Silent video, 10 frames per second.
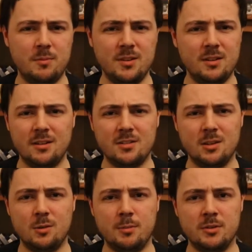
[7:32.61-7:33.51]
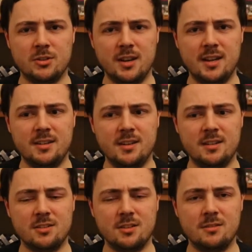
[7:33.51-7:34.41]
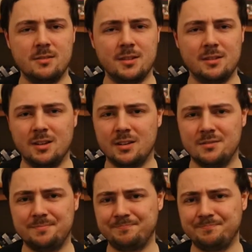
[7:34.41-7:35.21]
you know, it's so well portrayed and it's so, you know, kind of